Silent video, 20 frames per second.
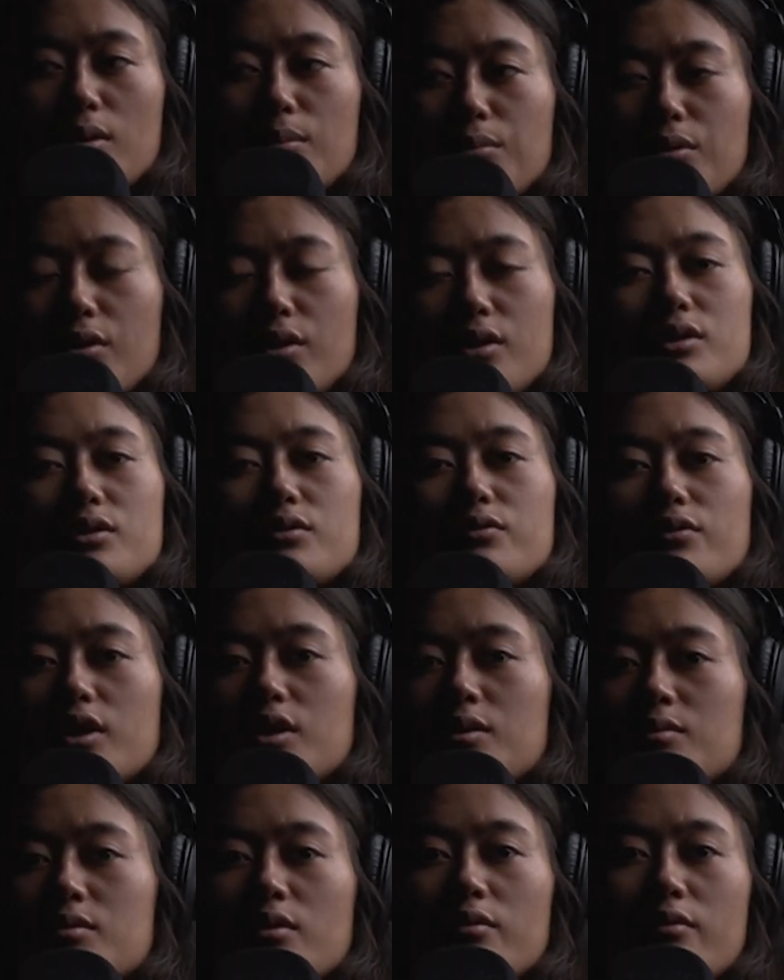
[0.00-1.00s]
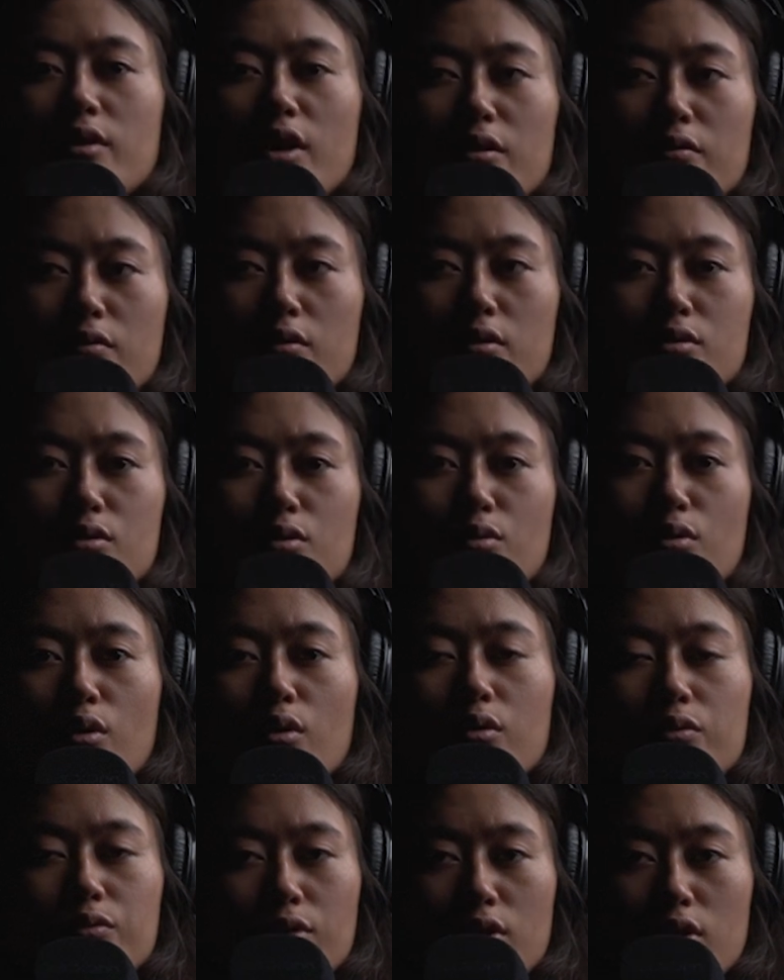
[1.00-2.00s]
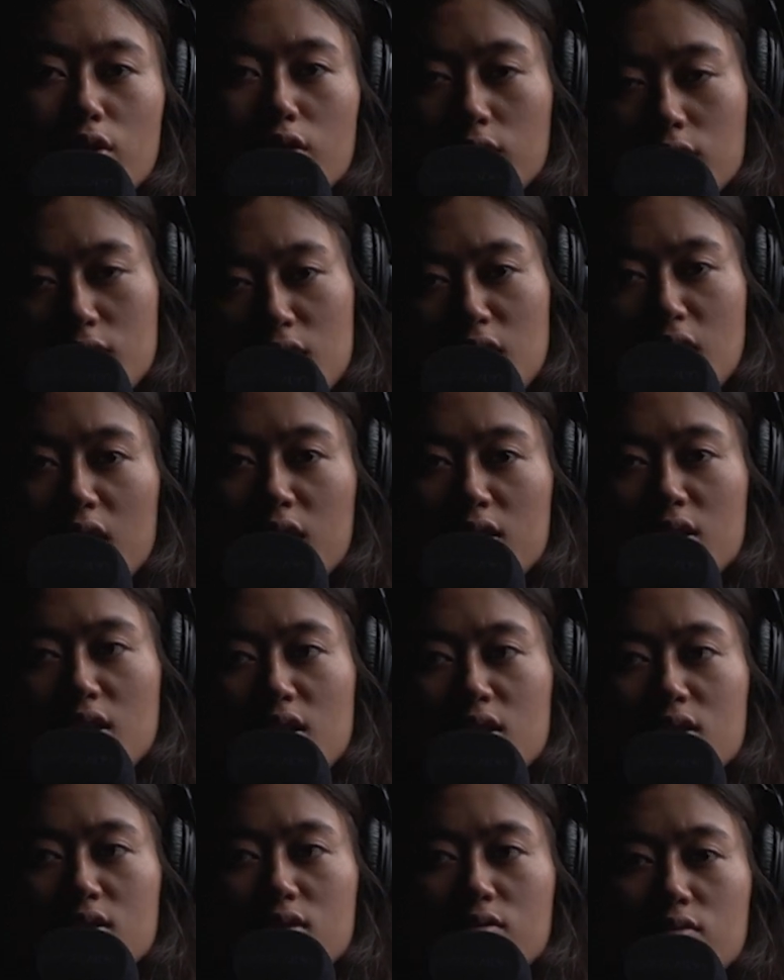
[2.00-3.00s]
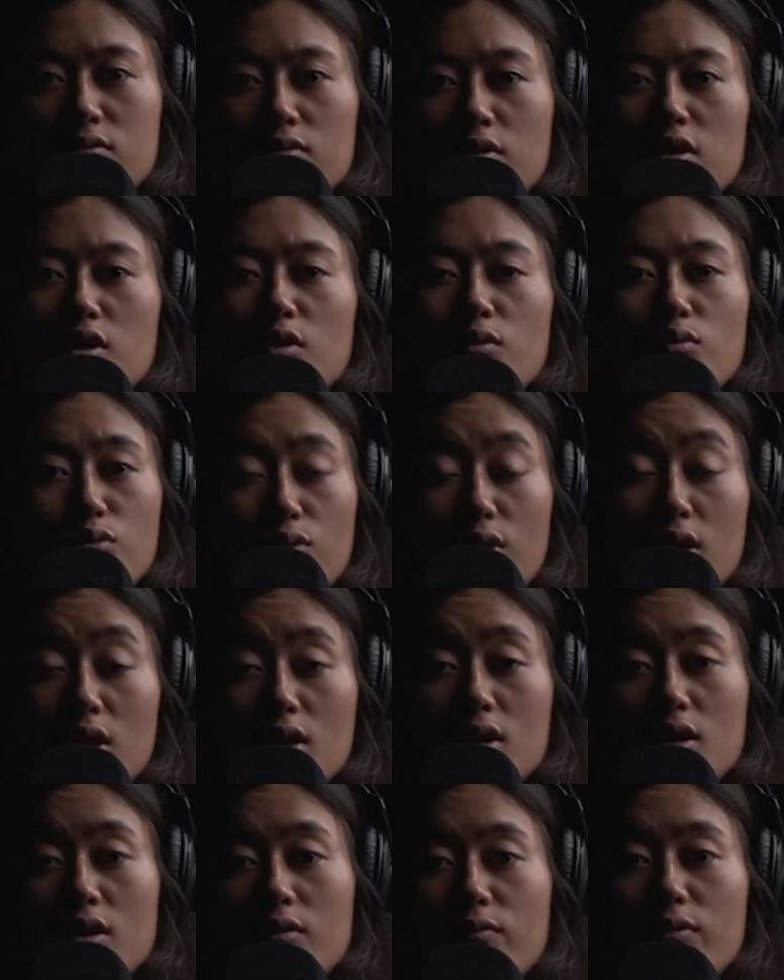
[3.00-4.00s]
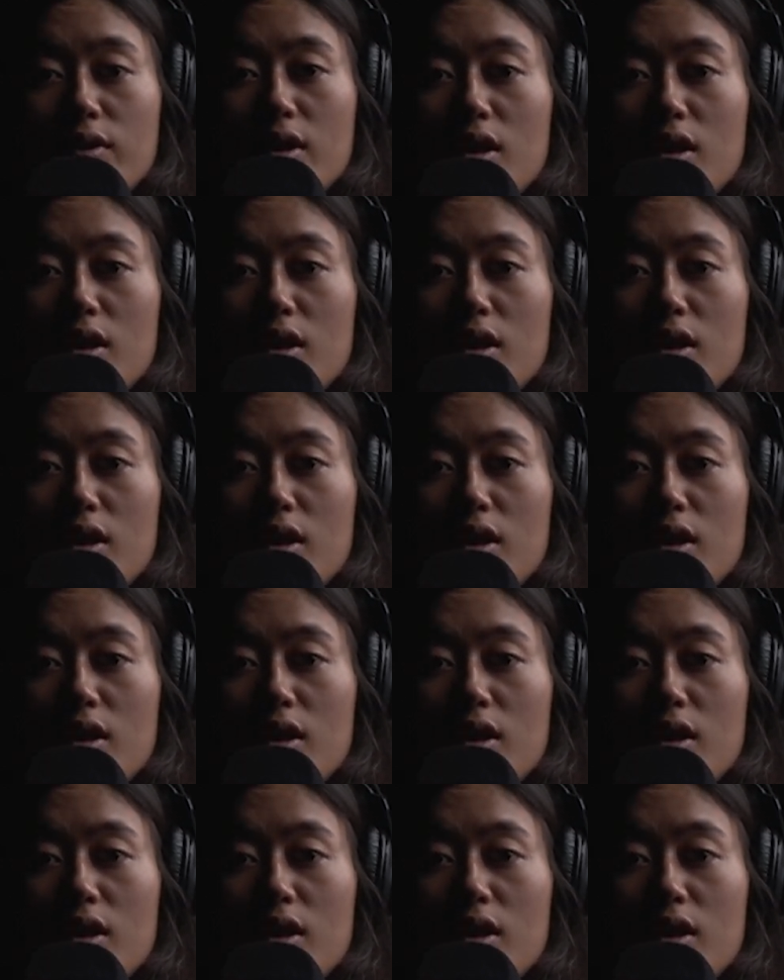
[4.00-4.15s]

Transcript: Burns victim survivors are often looked at as very weak